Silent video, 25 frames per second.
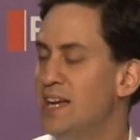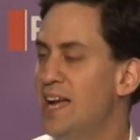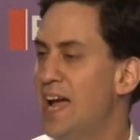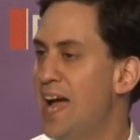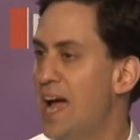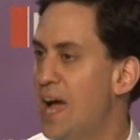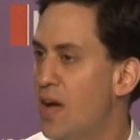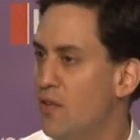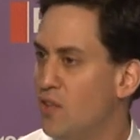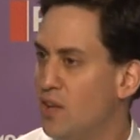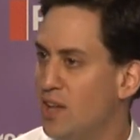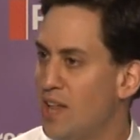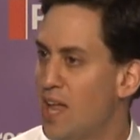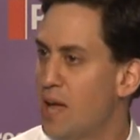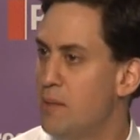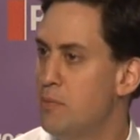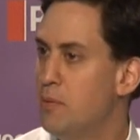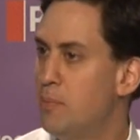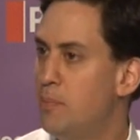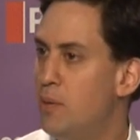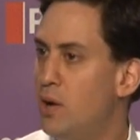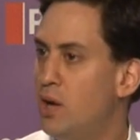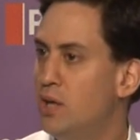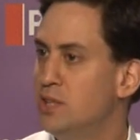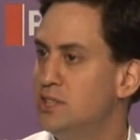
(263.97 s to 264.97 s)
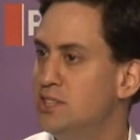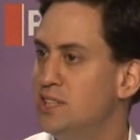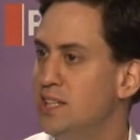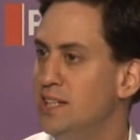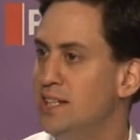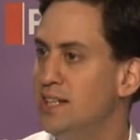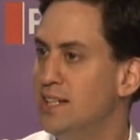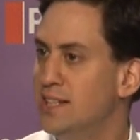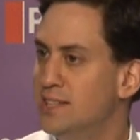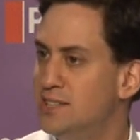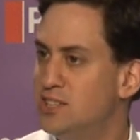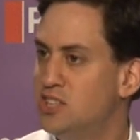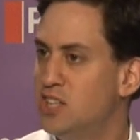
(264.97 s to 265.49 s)
how the Labour
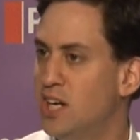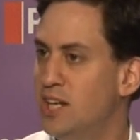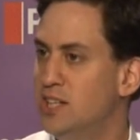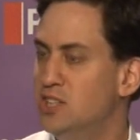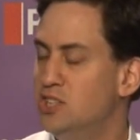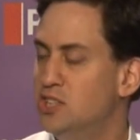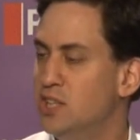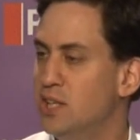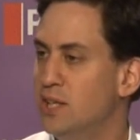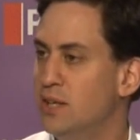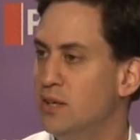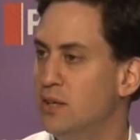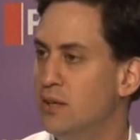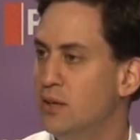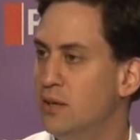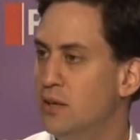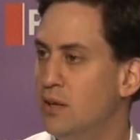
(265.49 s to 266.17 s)
Party is changing,